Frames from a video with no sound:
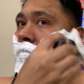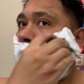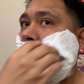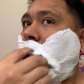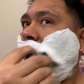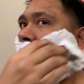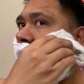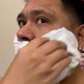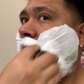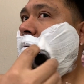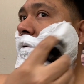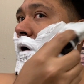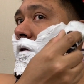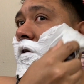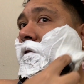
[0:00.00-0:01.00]
that was
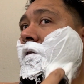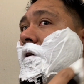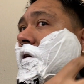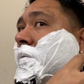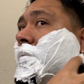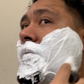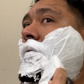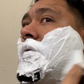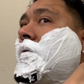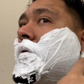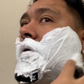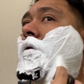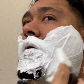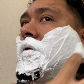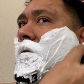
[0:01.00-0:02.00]
available at the time
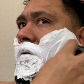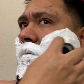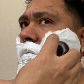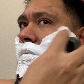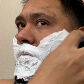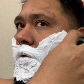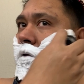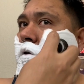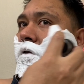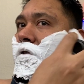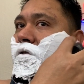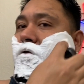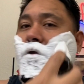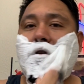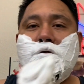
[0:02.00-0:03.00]
in your
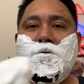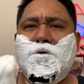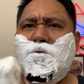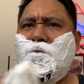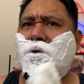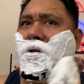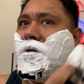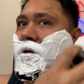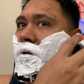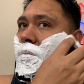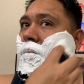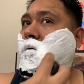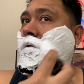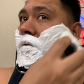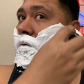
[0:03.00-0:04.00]
stores was
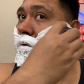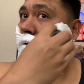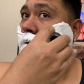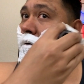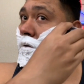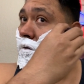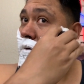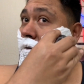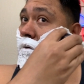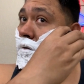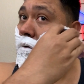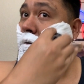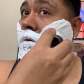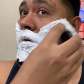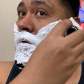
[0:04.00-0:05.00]
Williams.
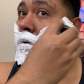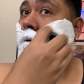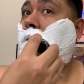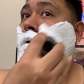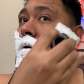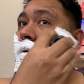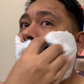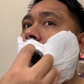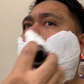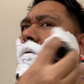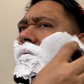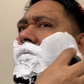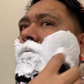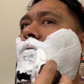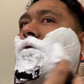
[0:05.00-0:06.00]
You know,
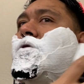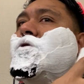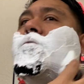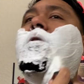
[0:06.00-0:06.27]
would you